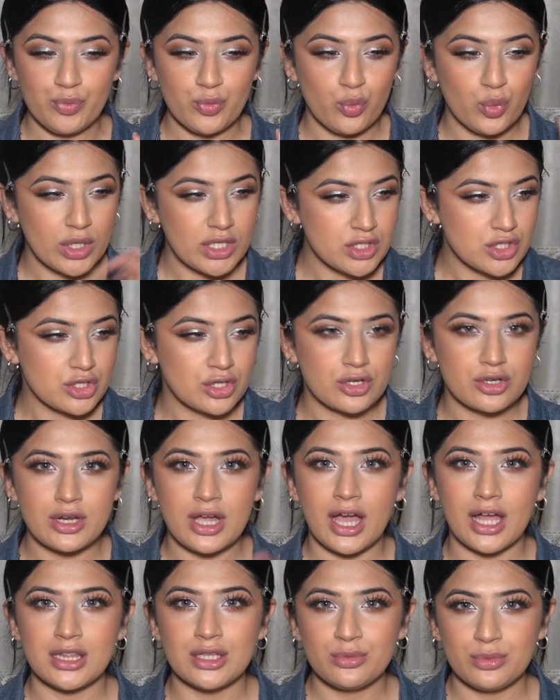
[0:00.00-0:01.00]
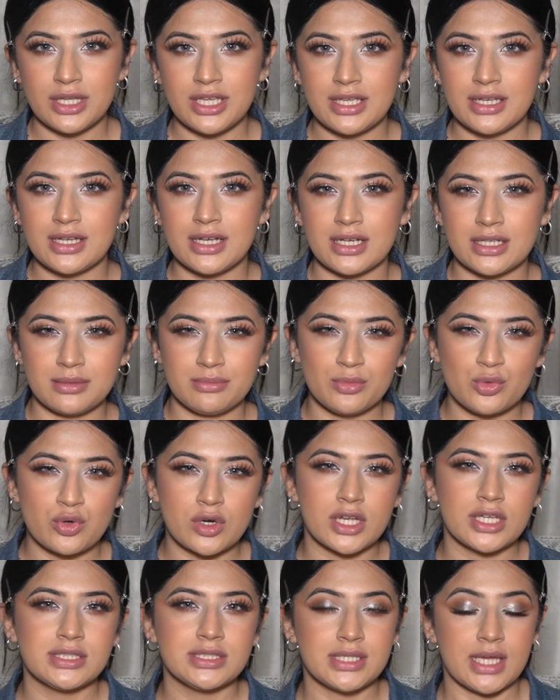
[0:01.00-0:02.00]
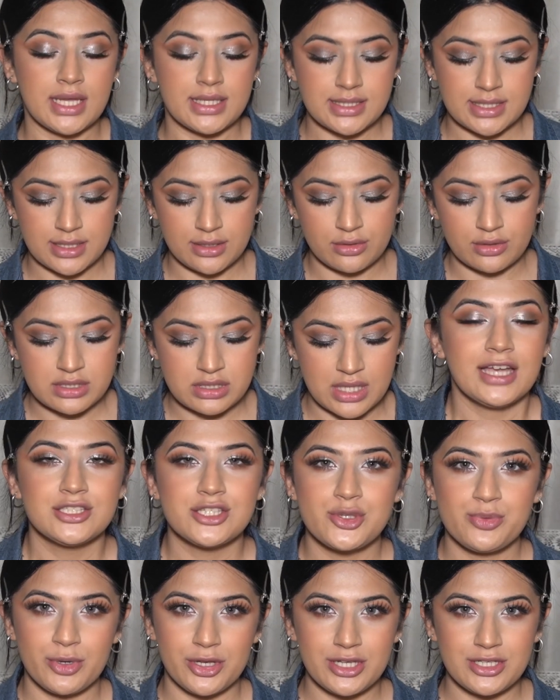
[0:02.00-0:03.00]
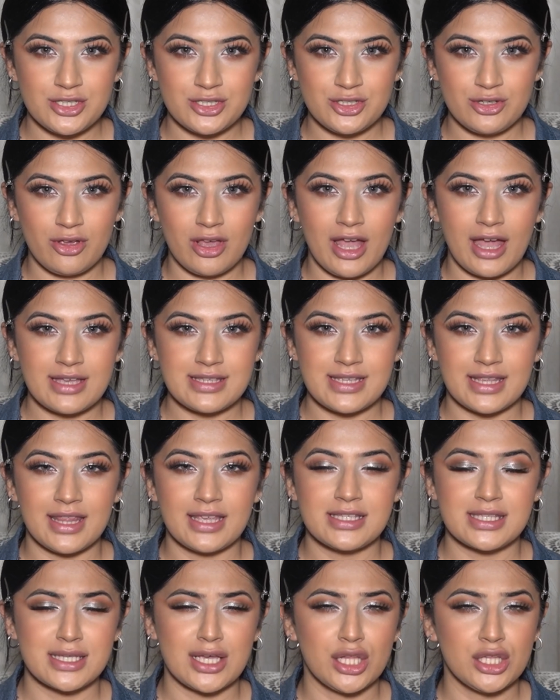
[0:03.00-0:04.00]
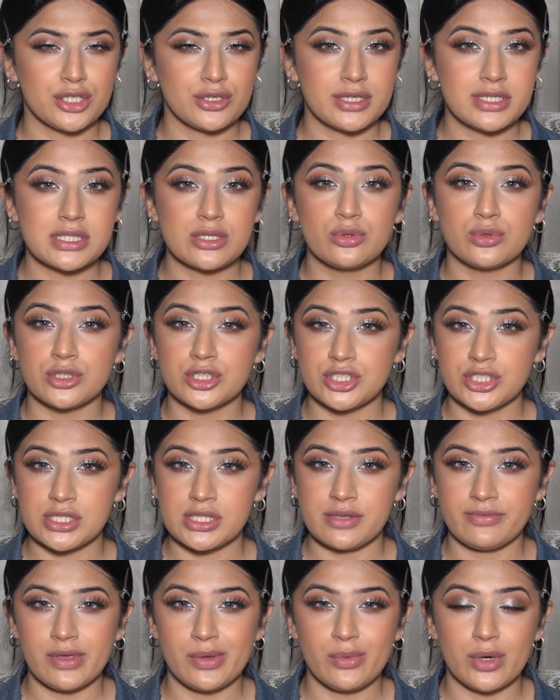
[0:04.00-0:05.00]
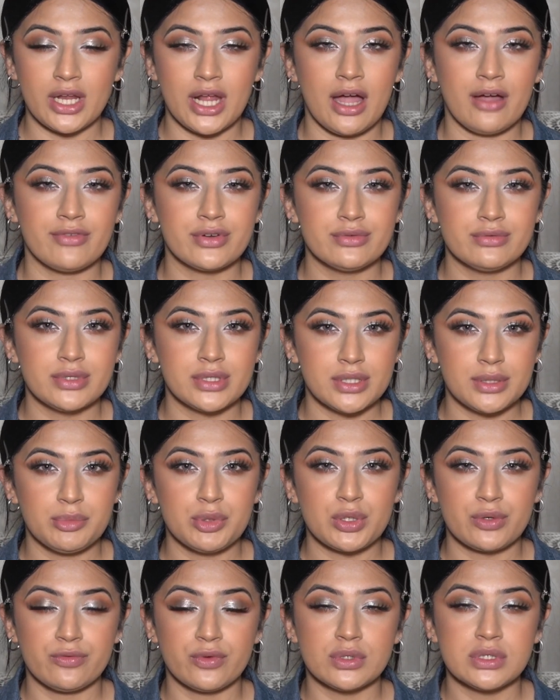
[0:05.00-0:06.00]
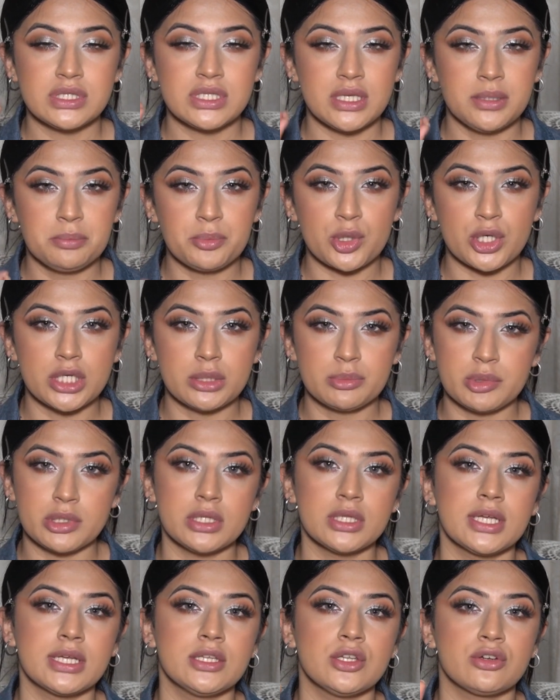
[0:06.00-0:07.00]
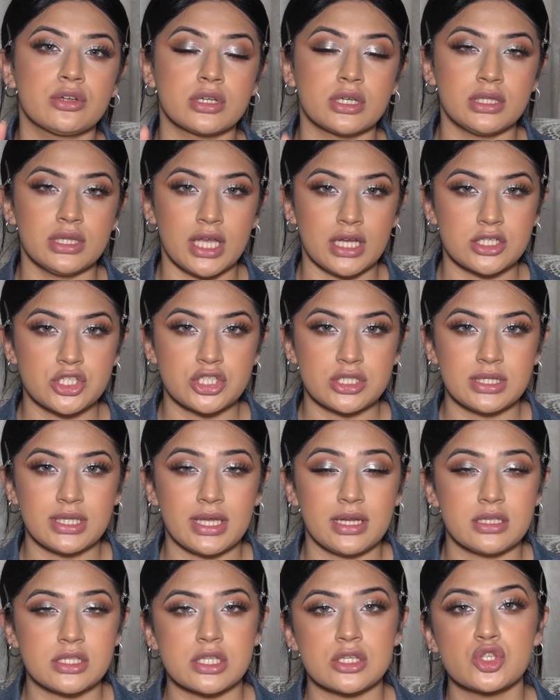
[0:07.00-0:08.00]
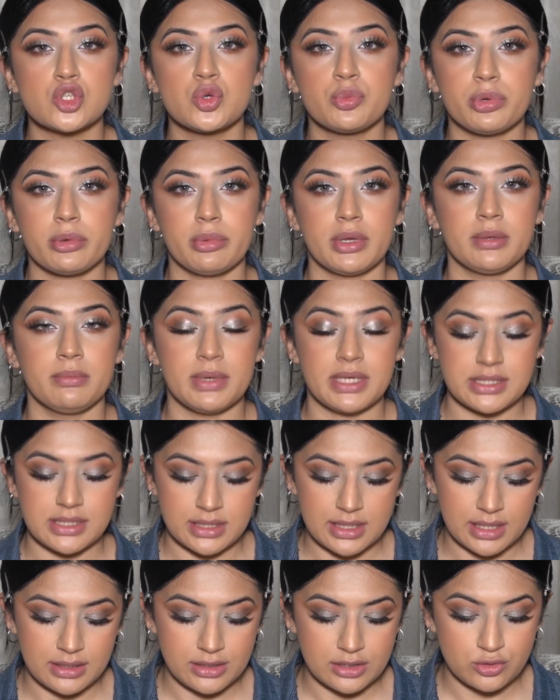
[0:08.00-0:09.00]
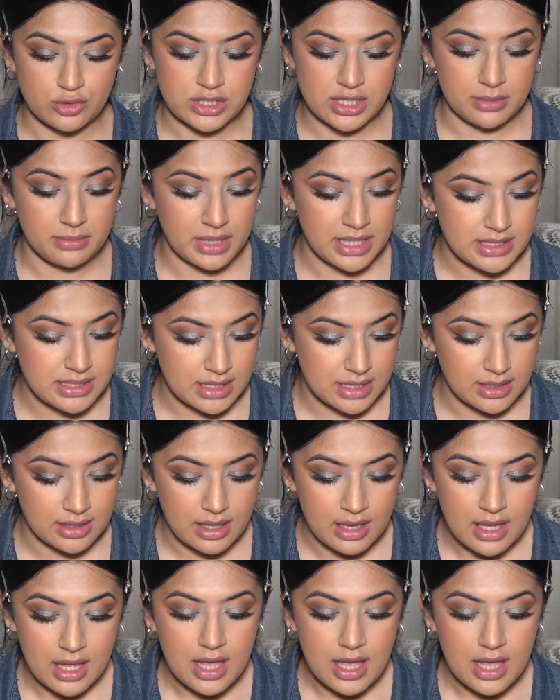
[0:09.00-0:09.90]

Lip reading: winter Halloween kind of more intense looks. I just wanted to show you guys that this color is gorgeous if you want to have a really beautiful deep purple in your collection that is super pigmented and looks amazing.